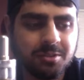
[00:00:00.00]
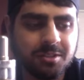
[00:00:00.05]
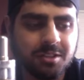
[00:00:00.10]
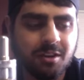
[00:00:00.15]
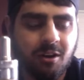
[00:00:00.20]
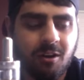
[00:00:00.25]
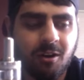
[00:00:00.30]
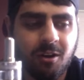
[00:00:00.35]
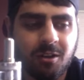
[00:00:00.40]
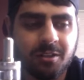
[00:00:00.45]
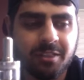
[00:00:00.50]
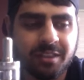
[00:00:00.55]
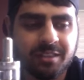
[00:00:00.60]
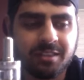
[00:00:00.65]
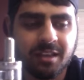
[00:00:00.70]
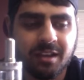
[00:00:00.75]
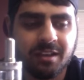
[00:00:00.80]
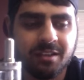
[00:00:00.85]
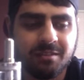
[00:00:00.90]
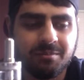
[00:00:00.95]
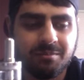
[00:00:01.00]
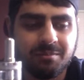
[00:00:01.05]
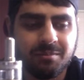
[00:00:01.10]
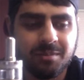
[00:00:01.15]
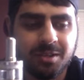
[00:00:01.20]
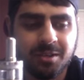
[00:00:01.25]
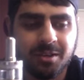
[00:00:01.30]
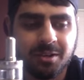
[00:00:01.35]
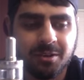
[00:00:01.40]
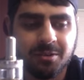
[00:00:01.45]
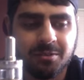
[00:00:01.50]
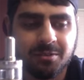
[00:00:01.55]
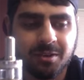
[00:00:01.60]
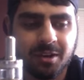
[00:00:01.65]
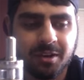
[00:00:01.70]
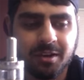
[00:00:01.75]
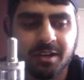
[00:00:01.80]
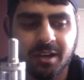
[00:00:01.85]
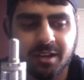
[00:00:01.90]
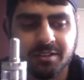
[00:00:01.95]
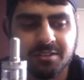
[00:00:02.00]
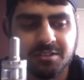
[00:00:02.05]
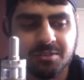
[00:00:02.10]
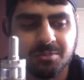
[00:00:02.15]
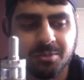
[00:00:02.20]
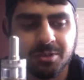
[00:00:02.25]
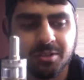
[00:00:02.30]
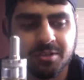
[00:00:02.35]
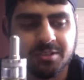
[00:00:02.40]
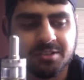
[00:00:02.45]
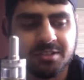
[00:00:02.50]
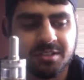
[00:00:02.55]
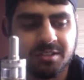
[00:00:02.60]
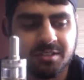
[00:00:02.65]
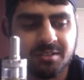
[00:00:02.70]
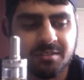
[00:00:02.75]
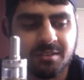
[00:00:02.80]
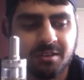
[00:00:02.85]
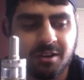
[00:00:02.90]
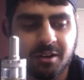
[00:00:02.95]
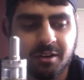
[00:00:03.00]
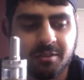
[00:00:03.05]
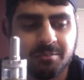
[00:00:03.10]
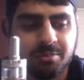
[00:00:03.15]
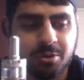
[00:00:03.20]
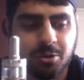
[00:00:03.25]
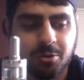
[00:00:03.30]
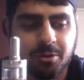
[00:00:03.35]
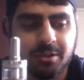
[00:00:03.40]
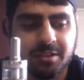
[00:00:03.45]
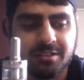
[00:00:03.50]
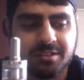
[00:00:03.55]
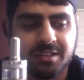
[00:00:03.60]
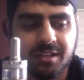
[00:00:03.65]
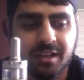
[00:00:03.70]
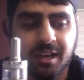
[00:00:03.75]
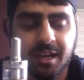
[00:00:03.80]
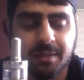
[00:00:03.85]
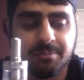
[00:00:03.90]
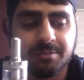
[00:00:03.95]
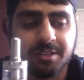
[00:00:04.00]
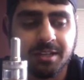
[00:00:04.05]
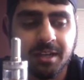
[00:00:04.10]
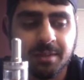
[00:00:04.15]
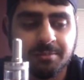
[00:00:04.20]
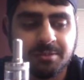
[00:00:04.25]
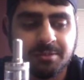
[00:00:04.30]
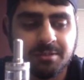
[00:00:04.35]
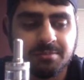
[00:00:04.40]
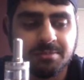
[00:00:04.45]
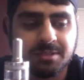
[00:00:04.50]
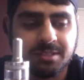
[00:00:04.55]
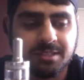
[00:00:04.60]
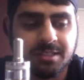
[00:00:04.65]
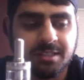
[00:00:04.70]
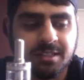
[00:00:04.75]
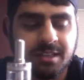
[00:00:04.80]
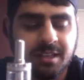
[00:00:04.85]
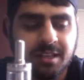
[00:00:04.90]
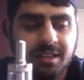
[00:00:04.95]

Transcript: all that our customers and our employees had hyped it up to be,